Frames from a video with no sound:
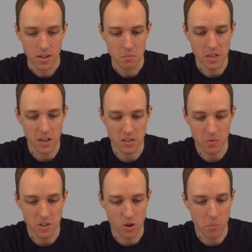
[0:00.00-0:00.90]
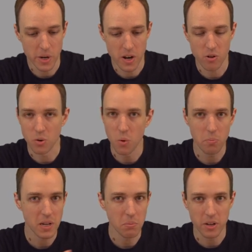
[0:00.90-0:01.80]
Because of the terminator, it
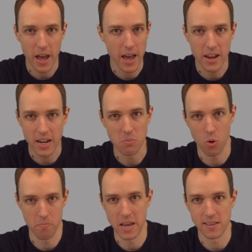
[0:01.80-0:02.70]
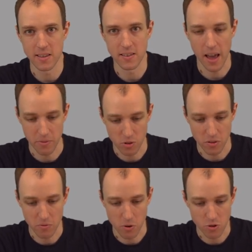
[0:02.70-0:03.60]
won't be able to add any more bases after
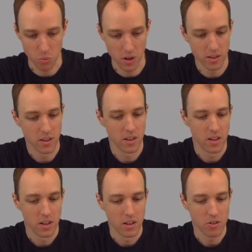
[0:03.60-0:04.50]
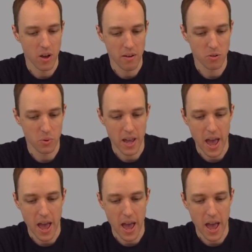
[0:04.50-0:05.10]
the first one. So after we